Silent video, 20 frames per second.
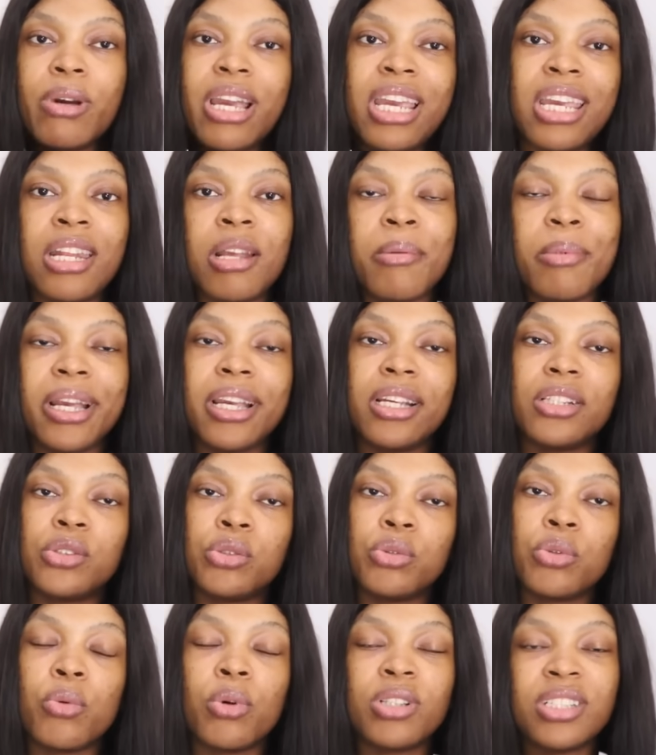where Ilebaye
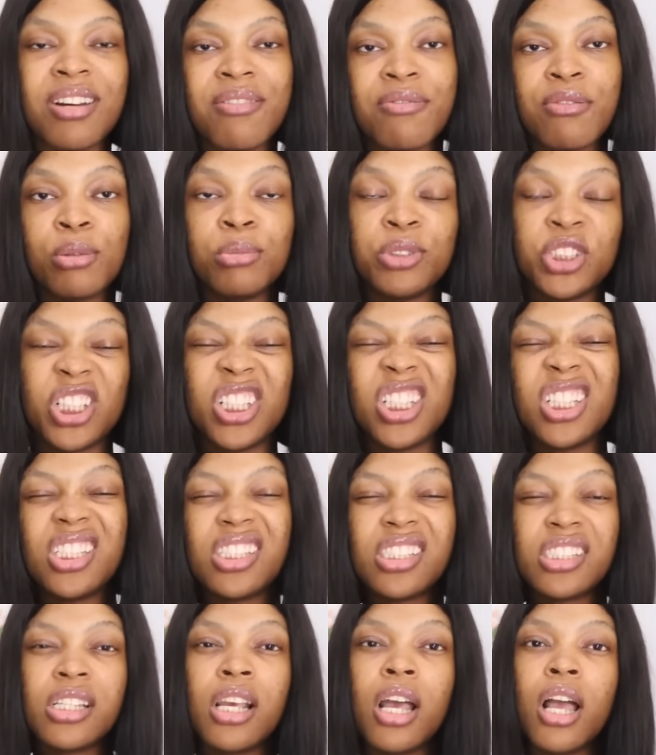took water from
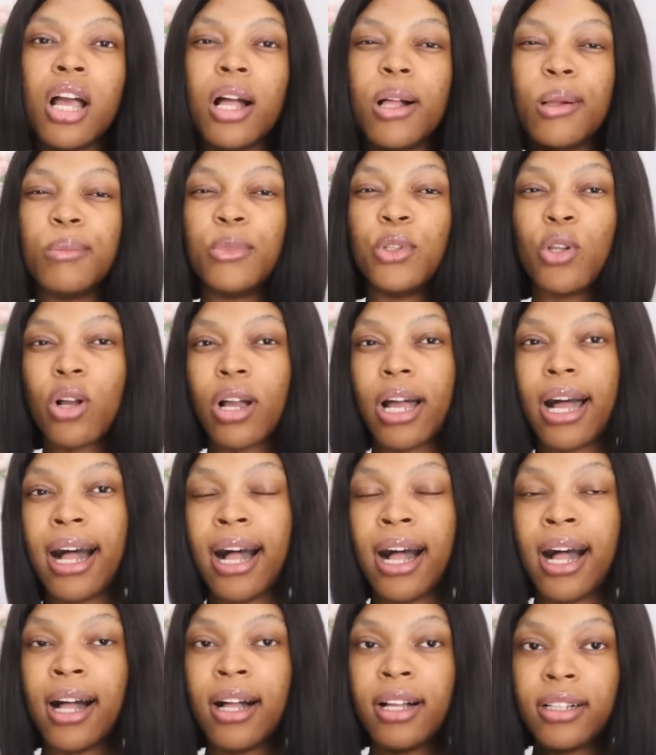Sheyi's um,
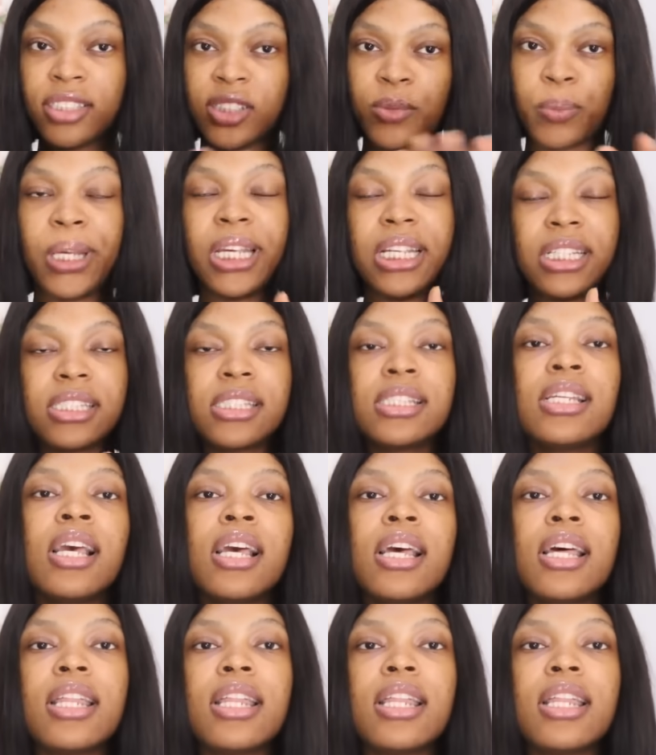locker space,